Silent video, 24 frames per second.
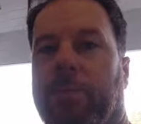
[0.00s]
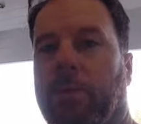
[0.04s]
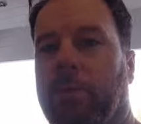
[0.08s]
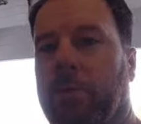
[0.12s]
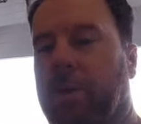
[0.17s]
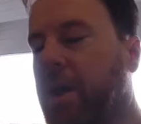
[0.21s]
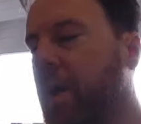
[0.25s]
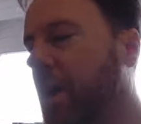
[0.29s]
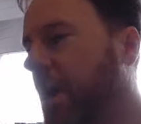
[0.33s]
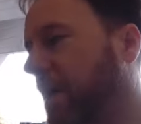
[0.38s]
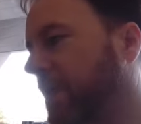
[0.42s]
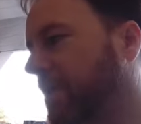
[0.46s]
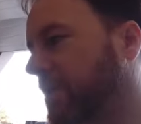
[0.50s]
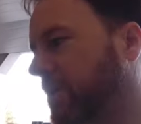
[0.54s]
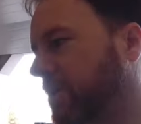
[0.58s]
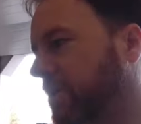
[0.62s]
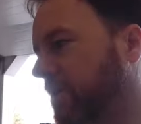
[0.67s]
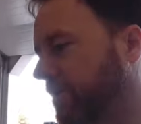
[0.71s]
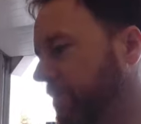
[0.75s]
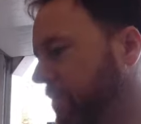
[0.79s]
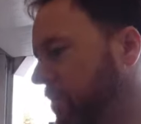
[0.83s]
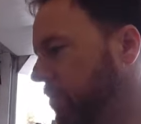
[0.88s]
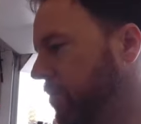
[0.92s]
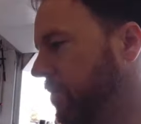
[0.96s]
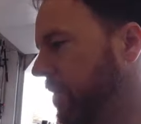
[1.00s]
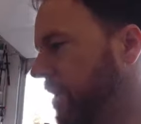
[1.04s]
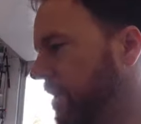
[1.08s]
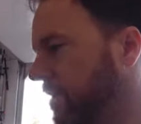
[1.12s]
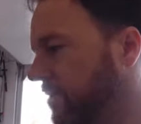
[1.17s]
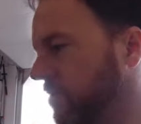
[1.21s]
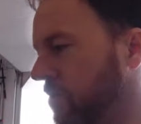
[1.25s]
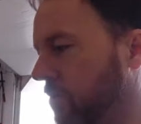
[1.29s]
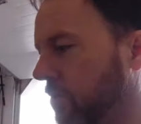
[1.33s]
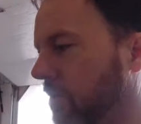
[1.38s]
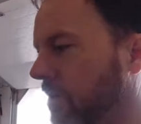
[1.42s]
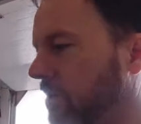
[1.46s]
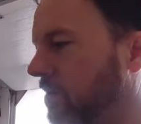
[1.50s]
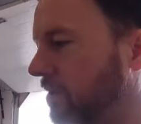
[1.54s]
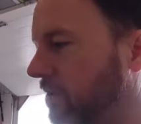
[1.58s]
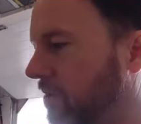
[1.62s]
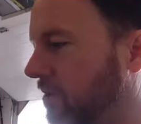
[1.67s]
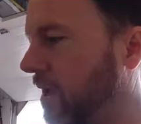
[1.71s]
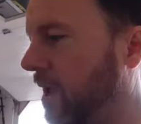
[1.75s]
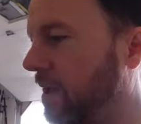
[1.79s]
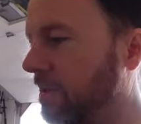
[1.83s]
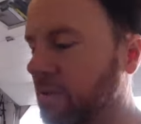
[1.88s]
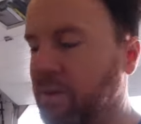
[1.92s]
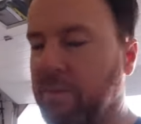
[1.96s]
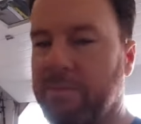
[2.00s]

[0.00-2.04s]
Okay, just a few things. So this is, as